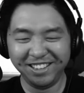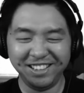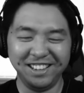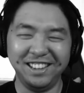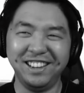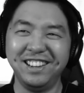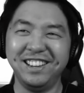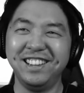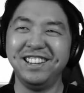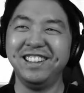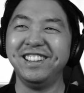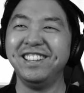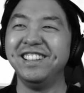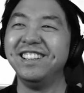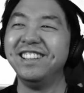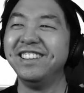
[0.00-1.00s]

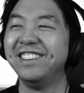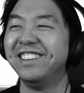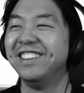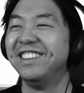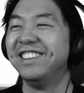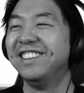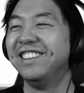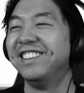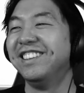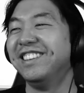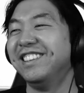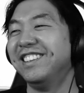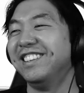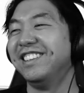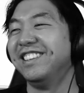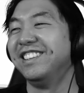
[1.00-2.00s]

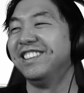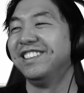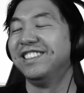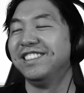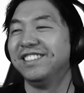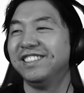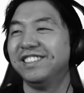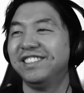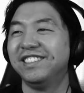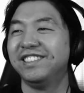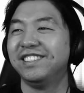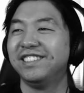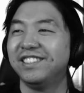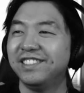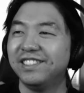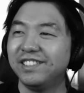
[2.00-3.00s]

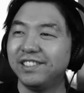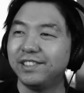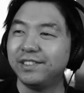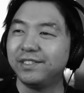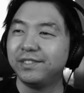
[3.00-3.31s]
Nobody speaks.